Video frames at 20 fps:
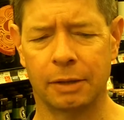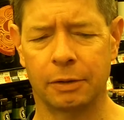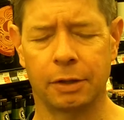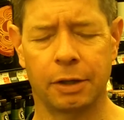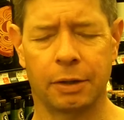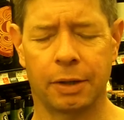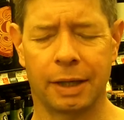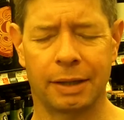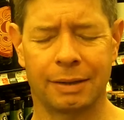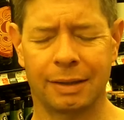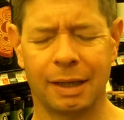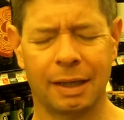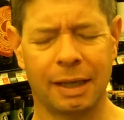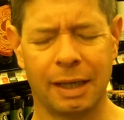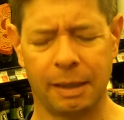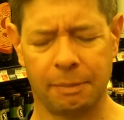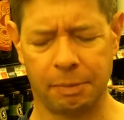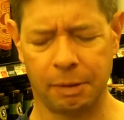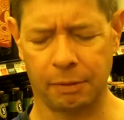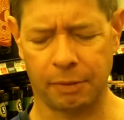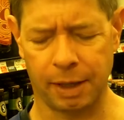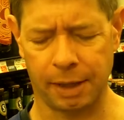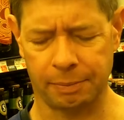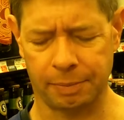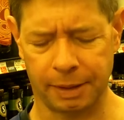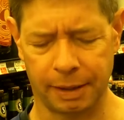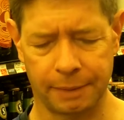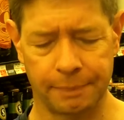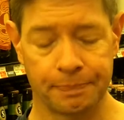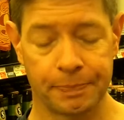I don't know. That, that can't be
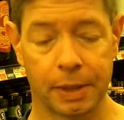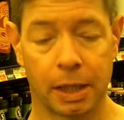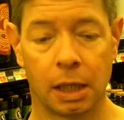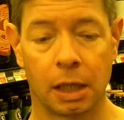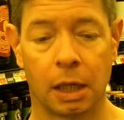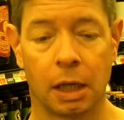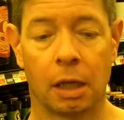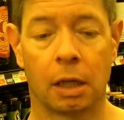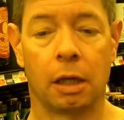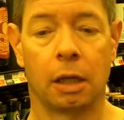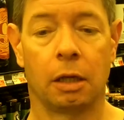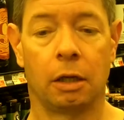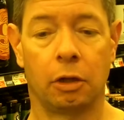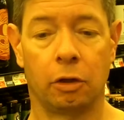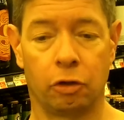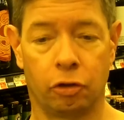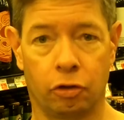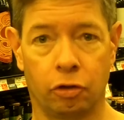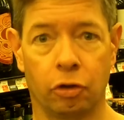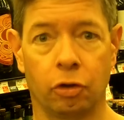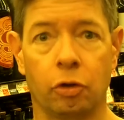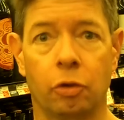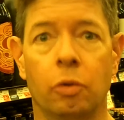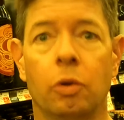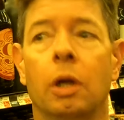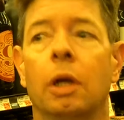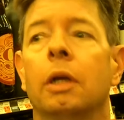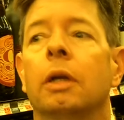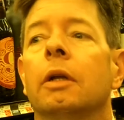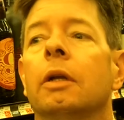right, but it, you do.
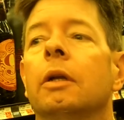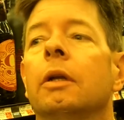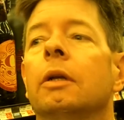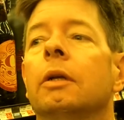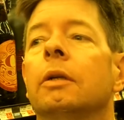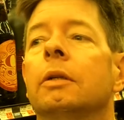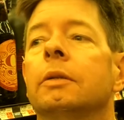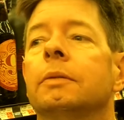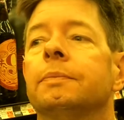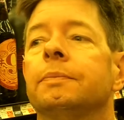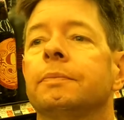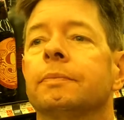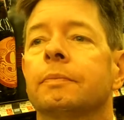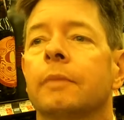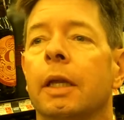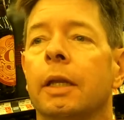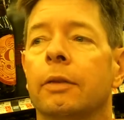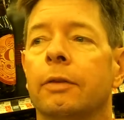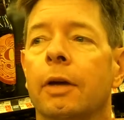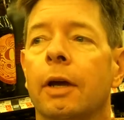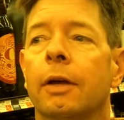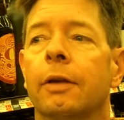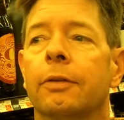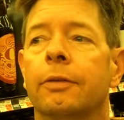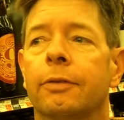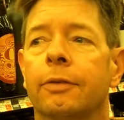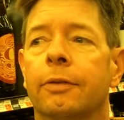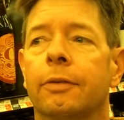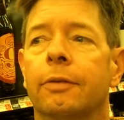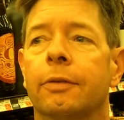It
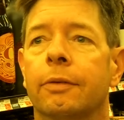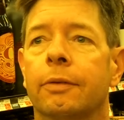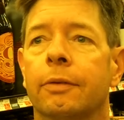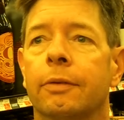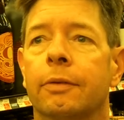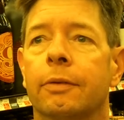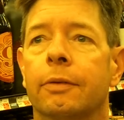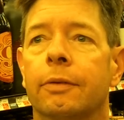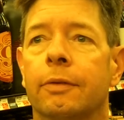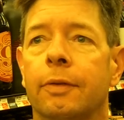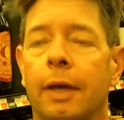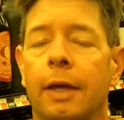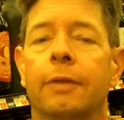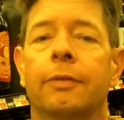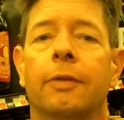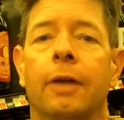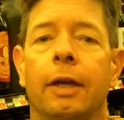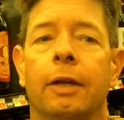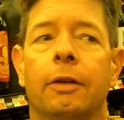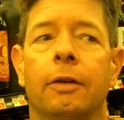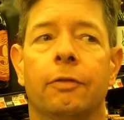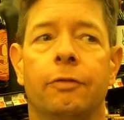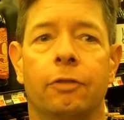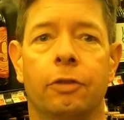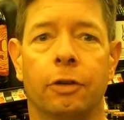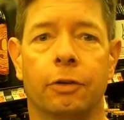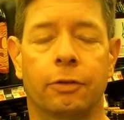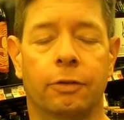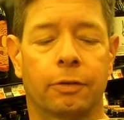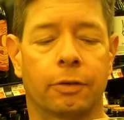does taste like you
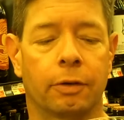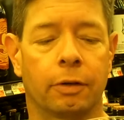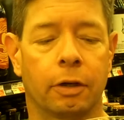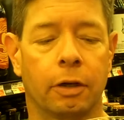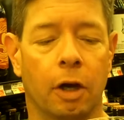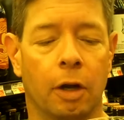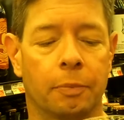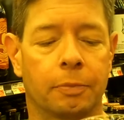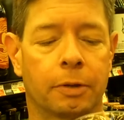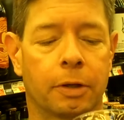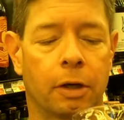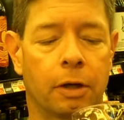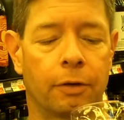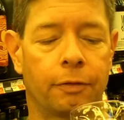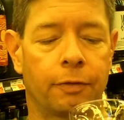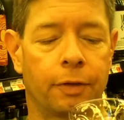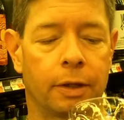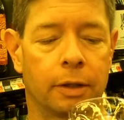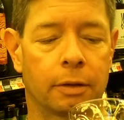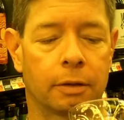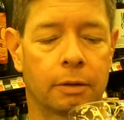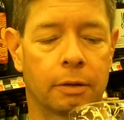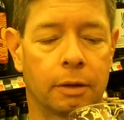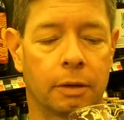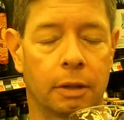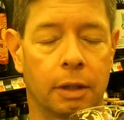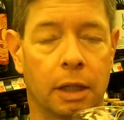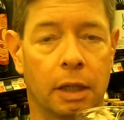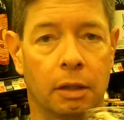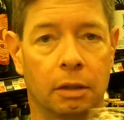just gulped coffee,
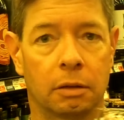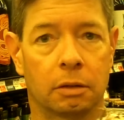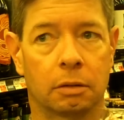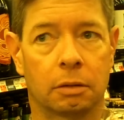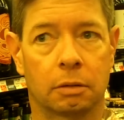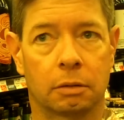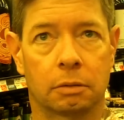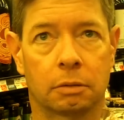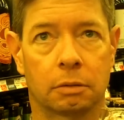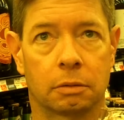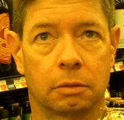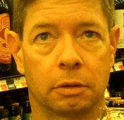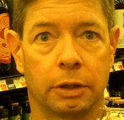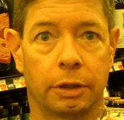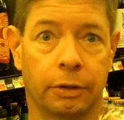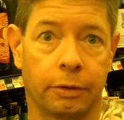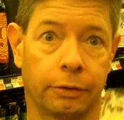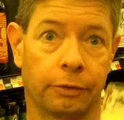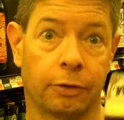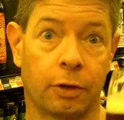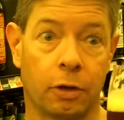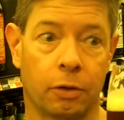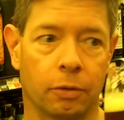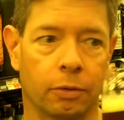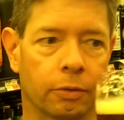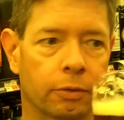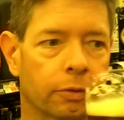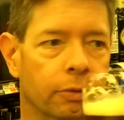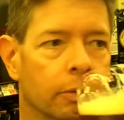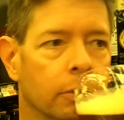and you know, it's
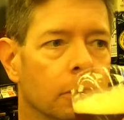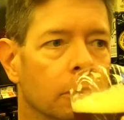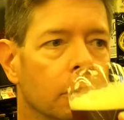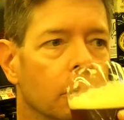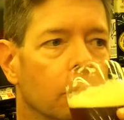cold. So.